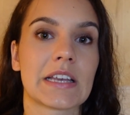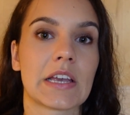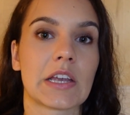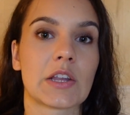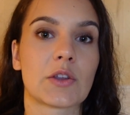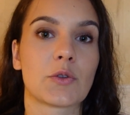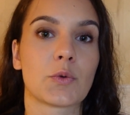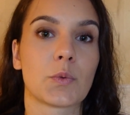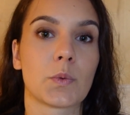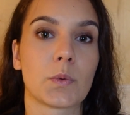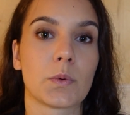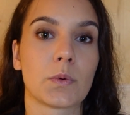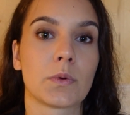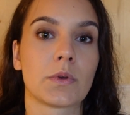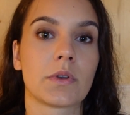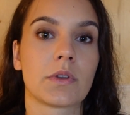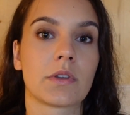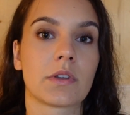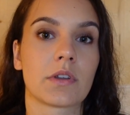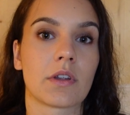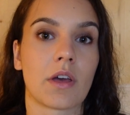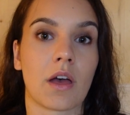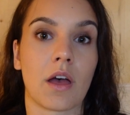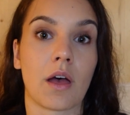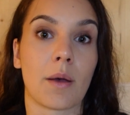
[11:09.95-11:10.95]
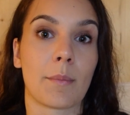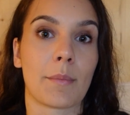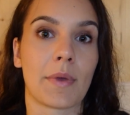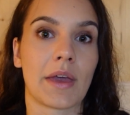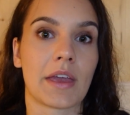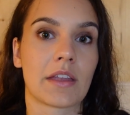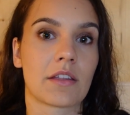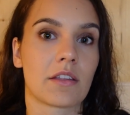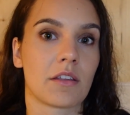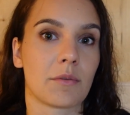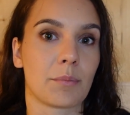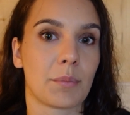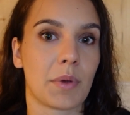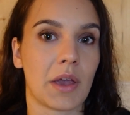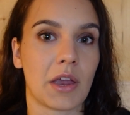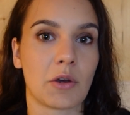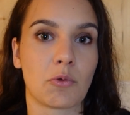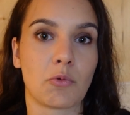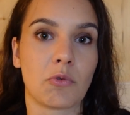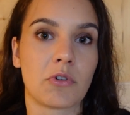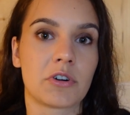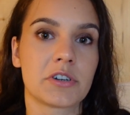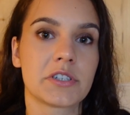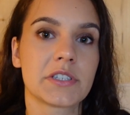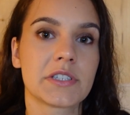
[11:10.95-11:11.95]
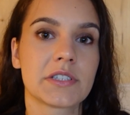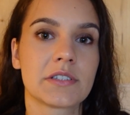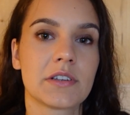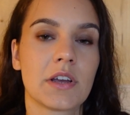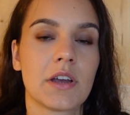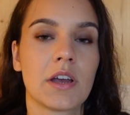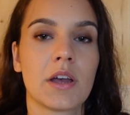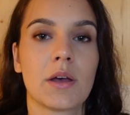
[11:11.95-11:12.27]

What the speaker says: it would make the pain worse.